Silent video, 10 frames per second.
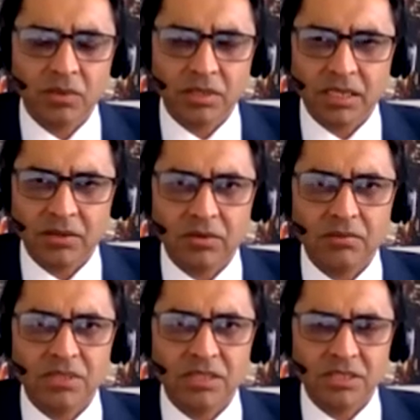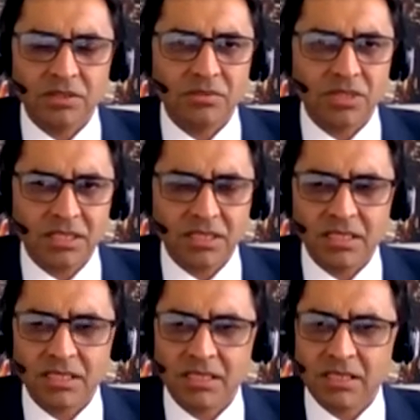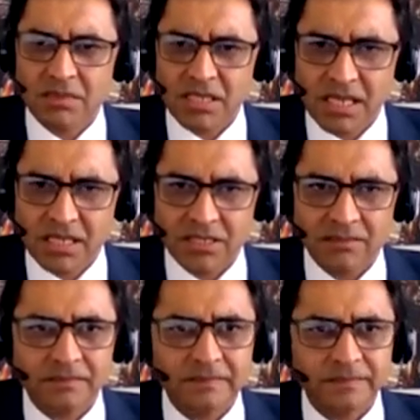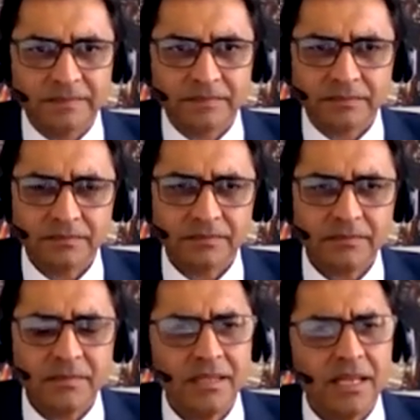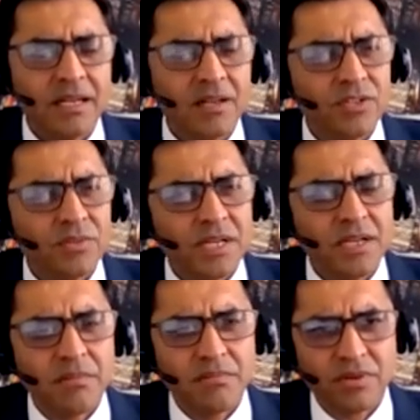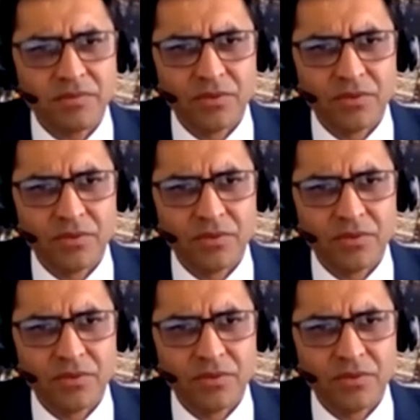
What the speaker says: what I call machine-to-machine communication. There are going to be a number of